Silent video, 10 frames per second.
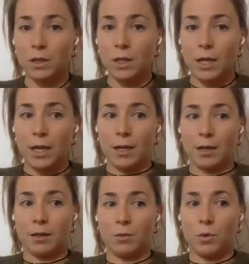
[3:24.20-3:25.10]

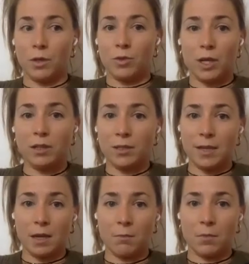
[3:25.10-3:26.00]
And we train the
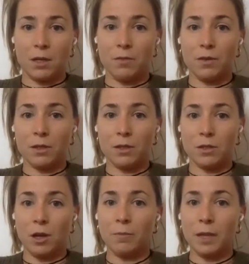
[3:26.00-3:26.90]
same. Even
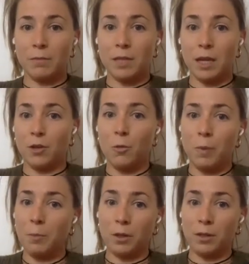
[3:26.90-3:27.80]
sometimes I know
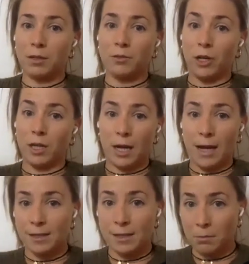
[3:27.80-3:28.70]
people that train
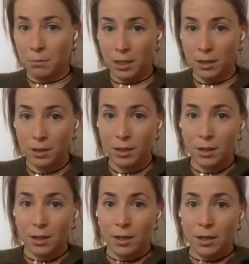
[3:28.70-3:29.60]
less than me
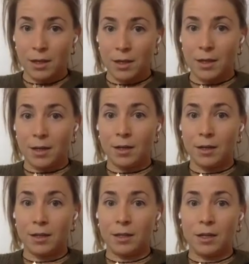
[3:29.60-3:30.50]

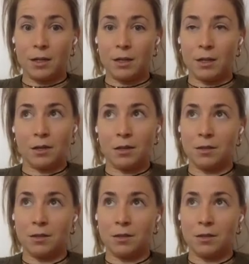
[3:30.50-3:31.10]
that are